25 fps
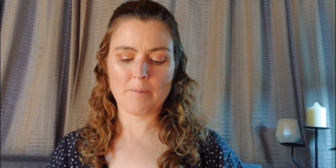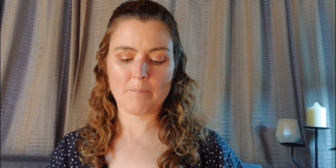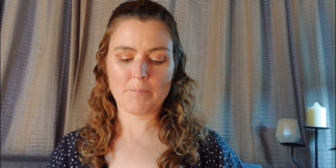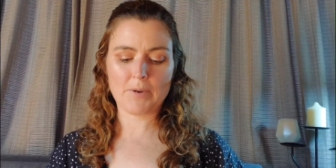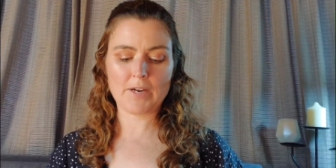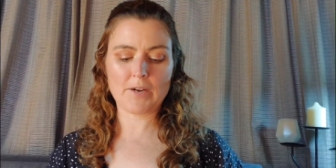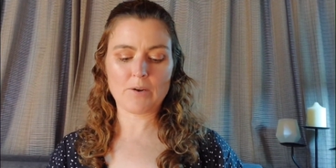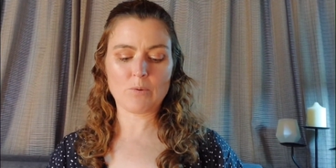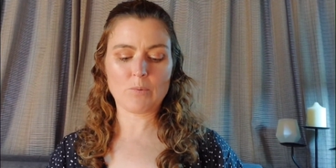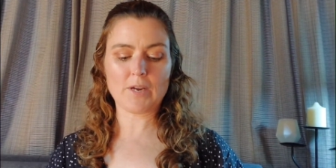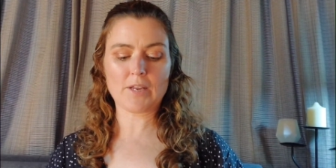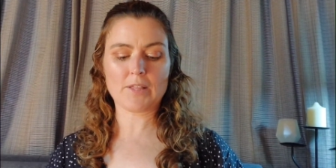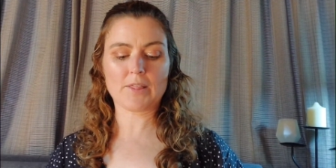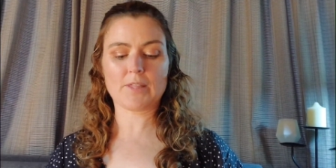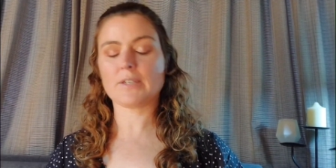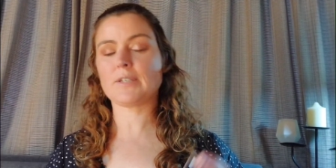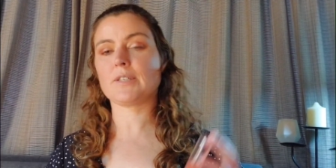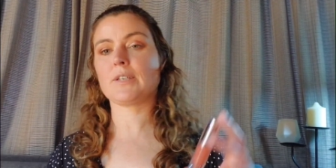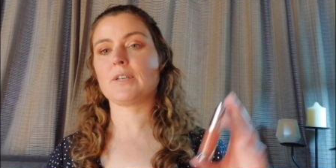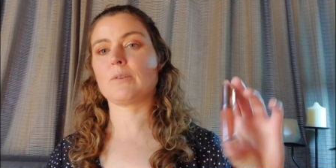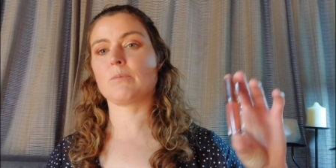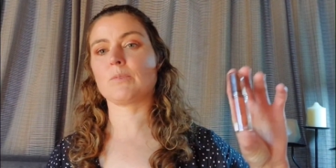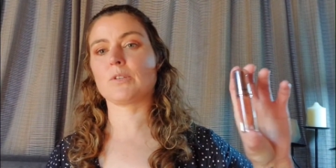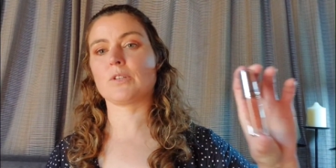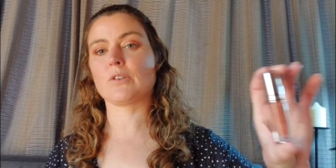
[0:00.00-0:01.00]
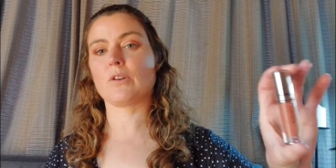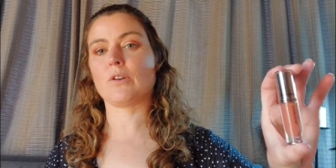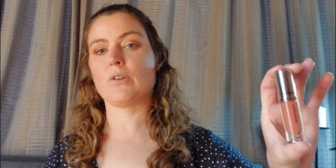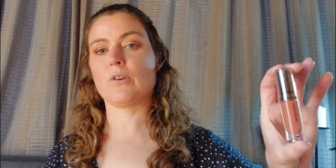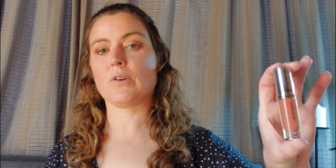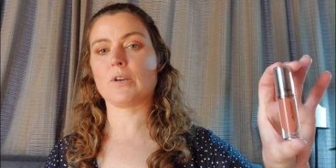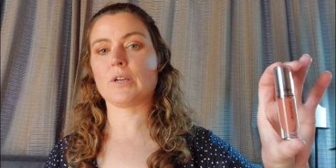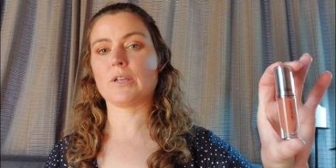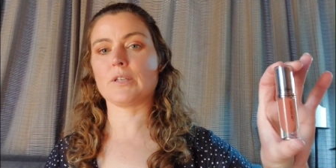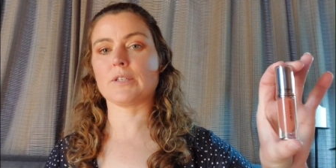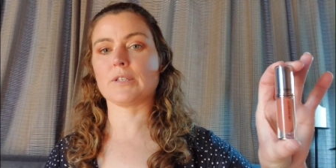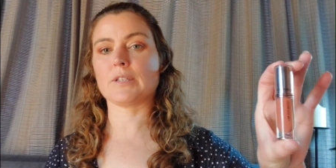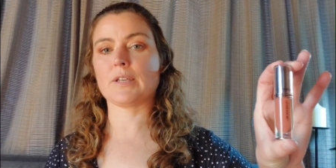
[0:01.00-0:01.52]
But anyway, they said it was the
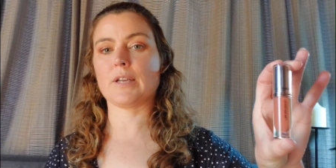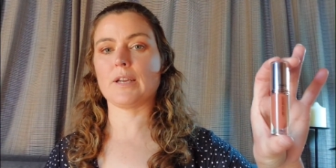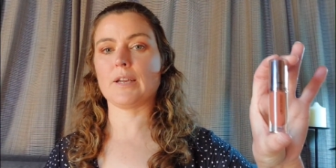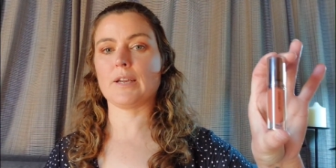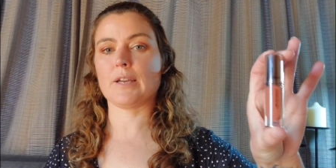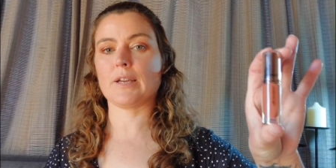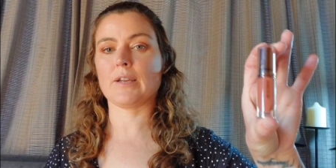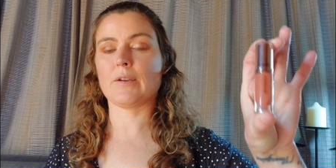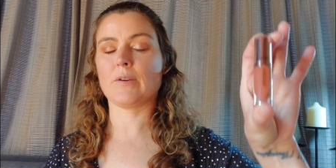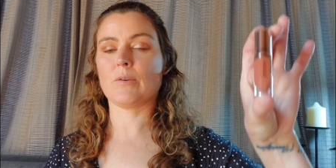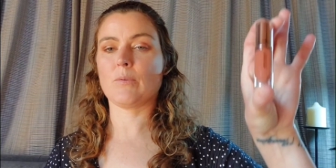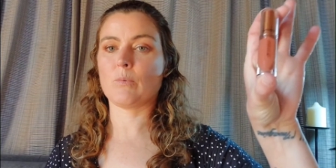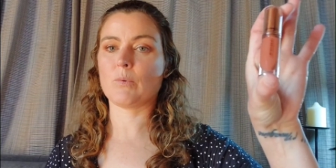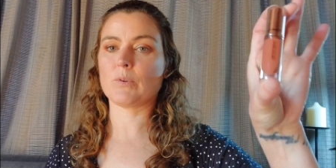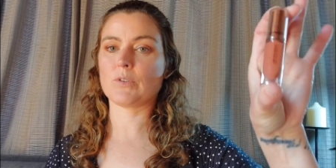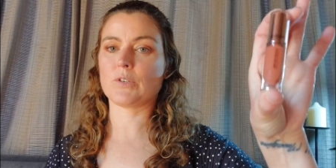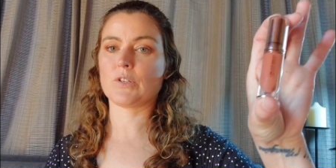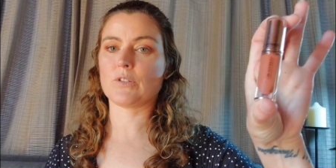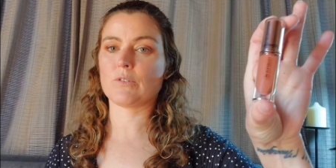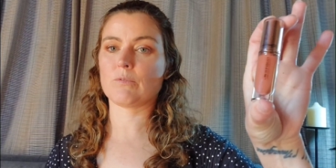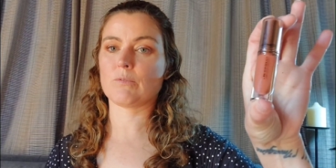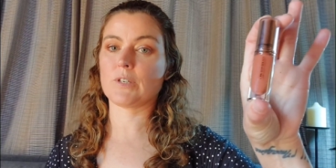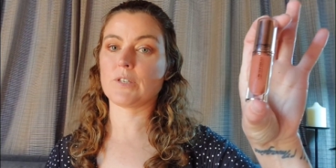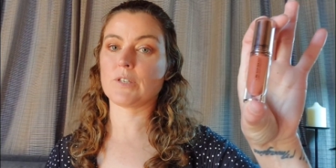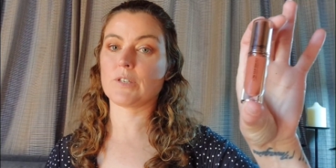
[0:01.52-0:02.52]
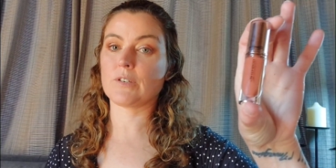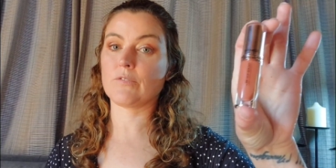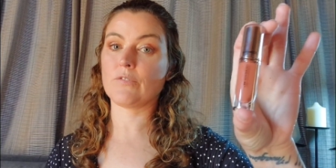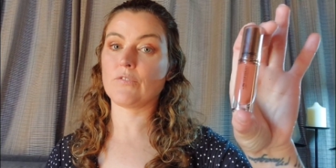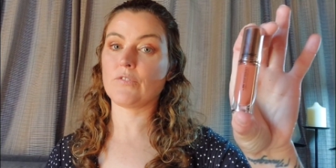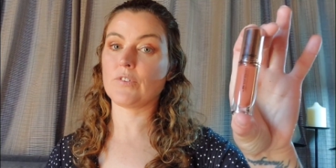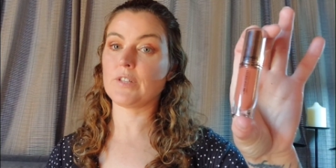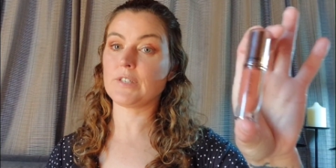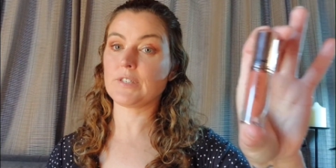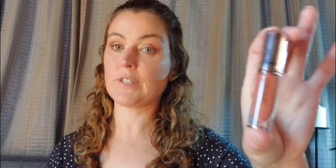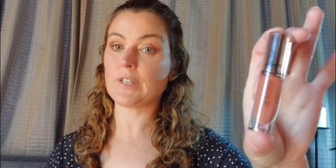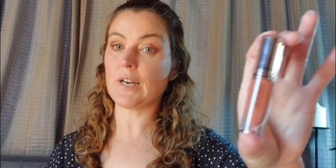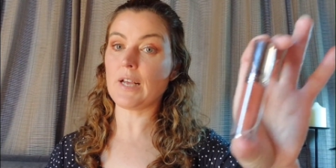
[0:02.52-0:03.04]
Lock Kiss ink was the reason
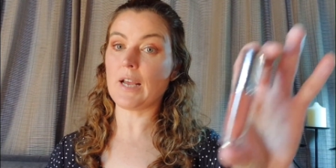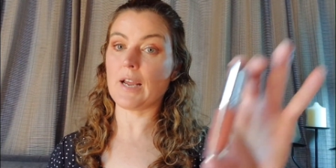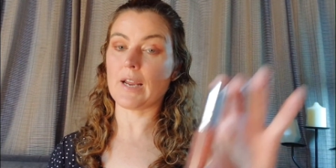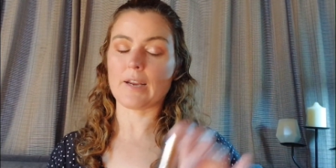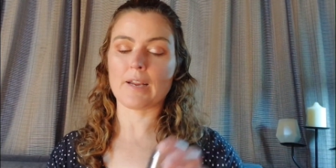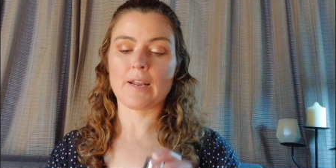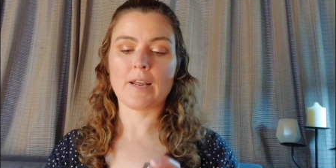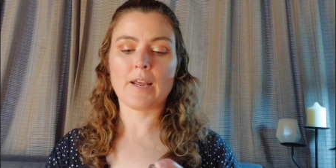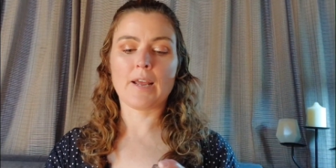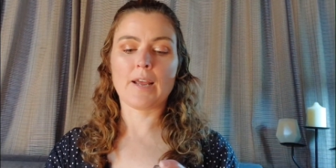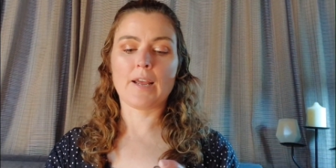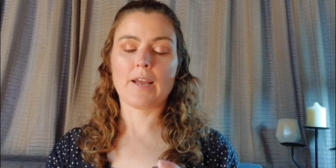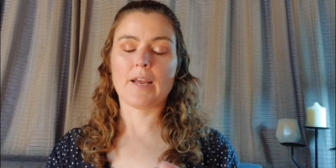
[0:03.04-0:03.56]
for the delay.